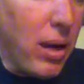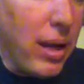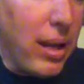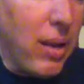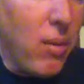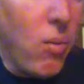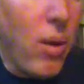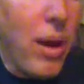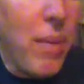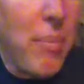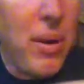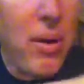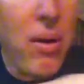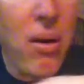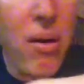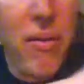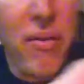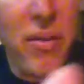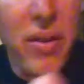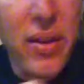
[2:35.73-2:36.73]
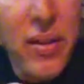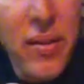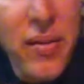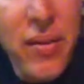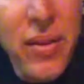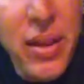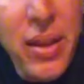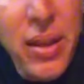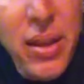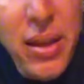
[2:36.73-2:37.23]
I can wipe it off
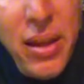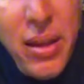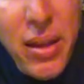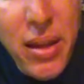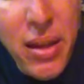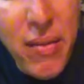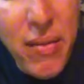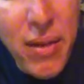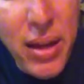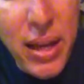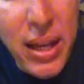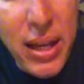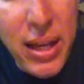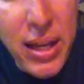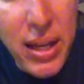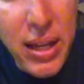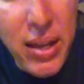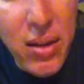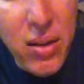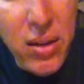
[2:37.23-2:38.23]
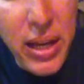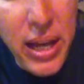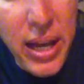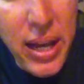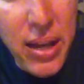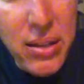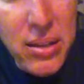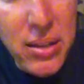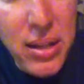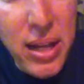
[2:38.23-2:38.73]
if I get any on the
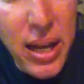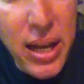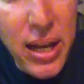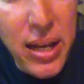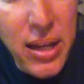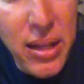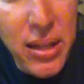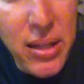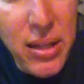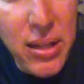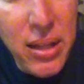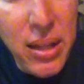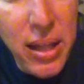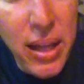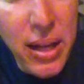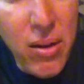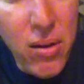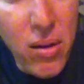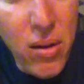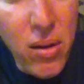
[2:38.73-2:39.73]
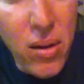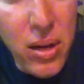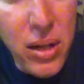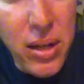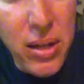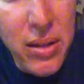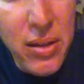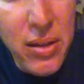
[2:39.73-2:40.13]
outside later on.